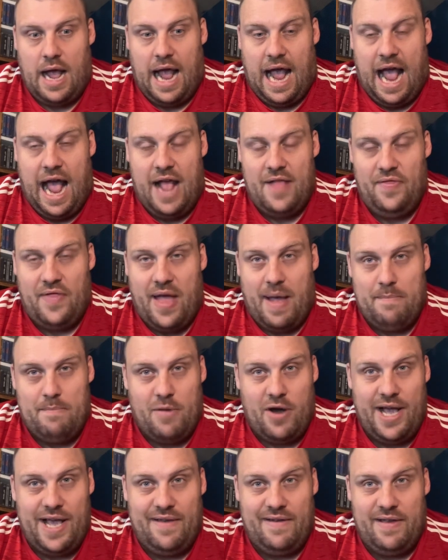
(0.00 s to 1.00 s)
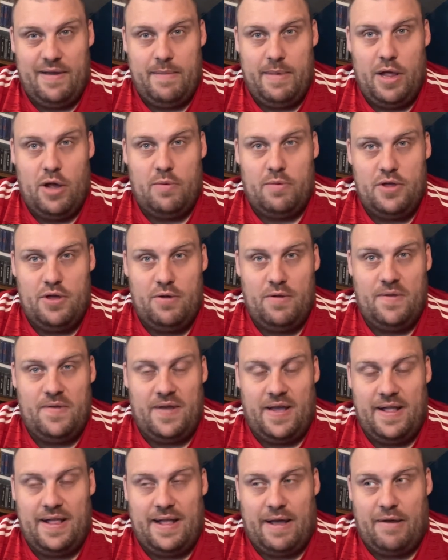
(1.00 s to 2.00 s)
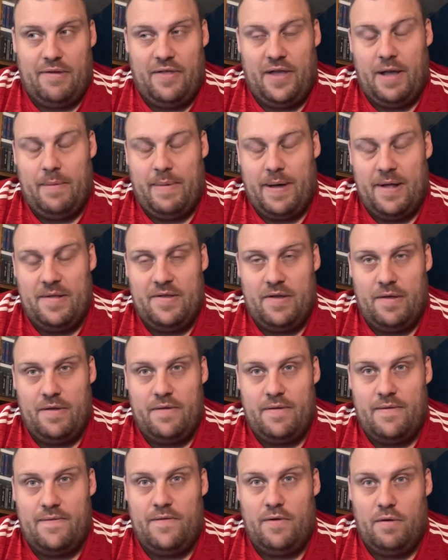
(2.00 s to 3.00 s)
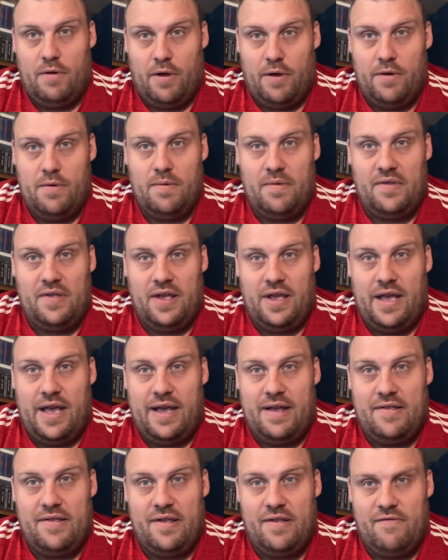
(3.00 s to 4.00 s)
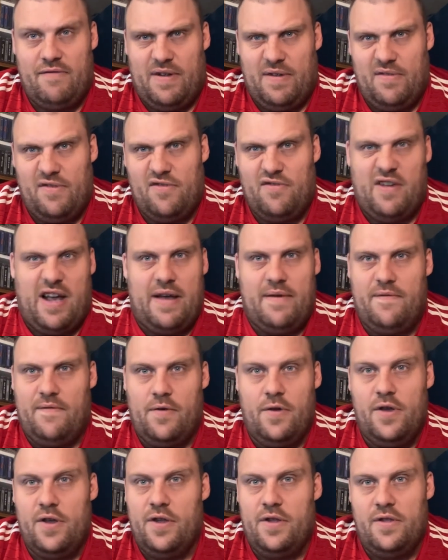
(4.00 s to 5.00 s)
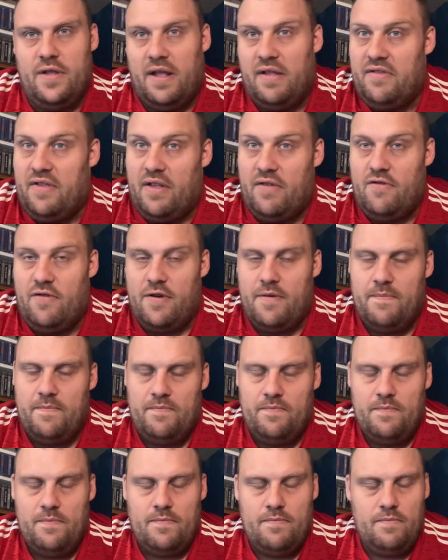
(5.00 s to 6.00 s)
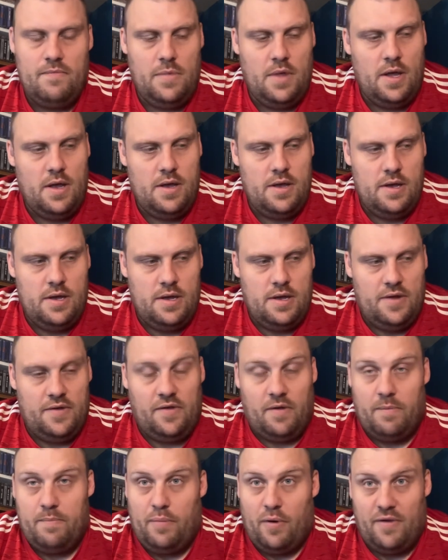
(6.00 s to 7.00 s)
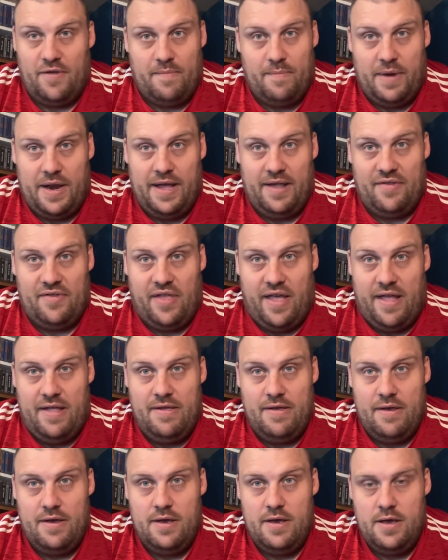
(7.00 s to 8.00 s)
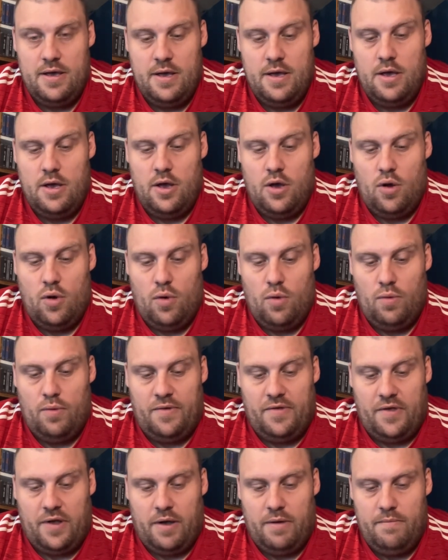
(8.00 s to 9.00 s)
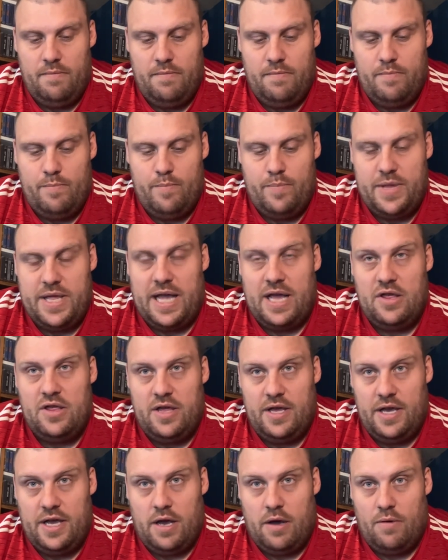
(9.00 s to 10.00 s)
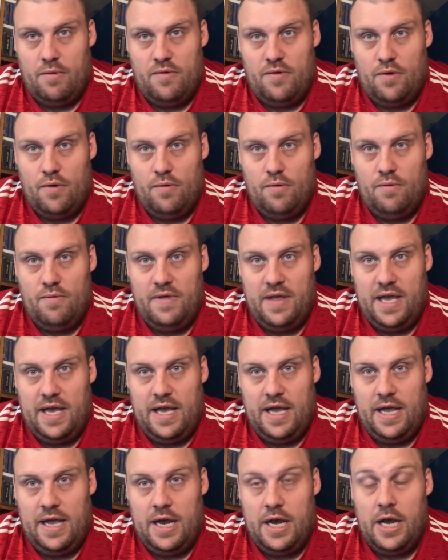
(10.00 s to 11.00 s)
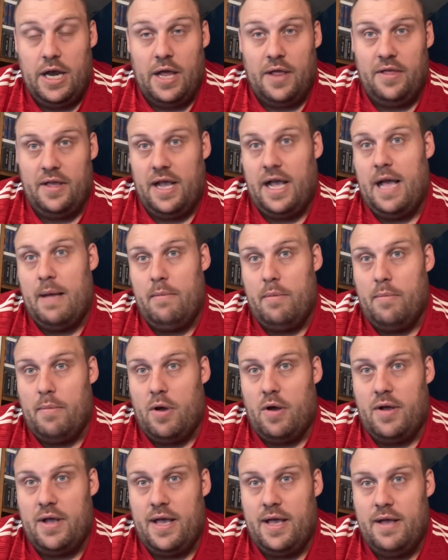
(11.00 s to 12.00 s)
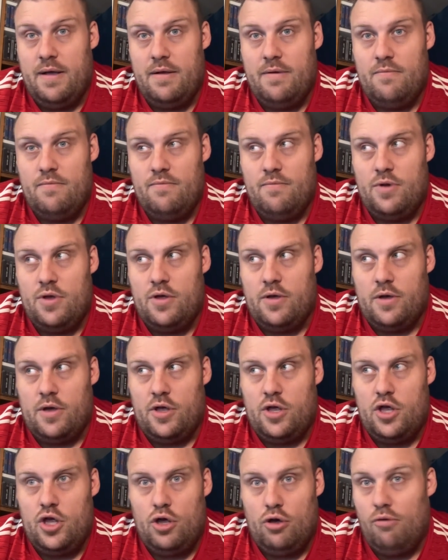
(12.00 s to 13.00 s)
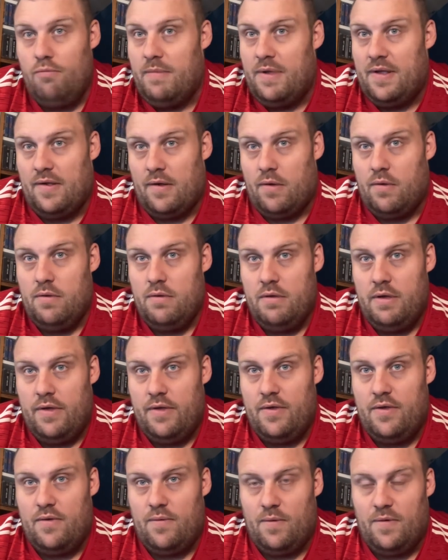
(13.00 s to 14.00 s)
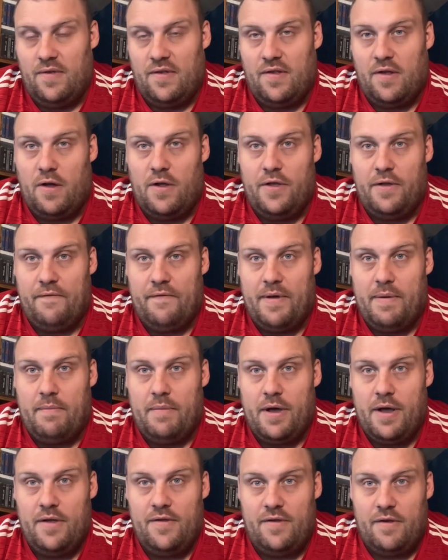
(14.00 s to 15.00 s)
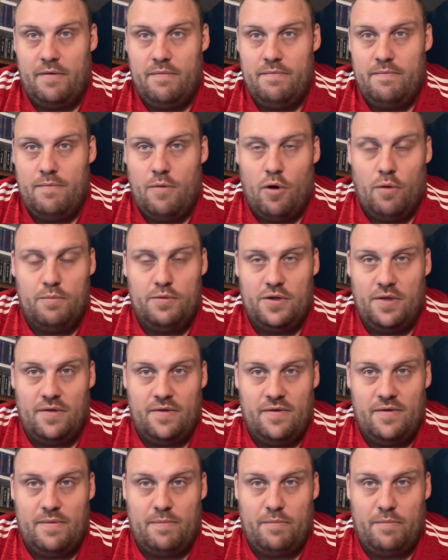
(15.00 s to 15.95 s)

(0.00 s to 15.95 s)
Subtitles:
And that might give me the opportunity, now I think about it, to go to a few local CEXs around Stratford, etc. So possibilities then. Also, potentially go to the London Gaming Market which I assume is on towards the start of November. So options and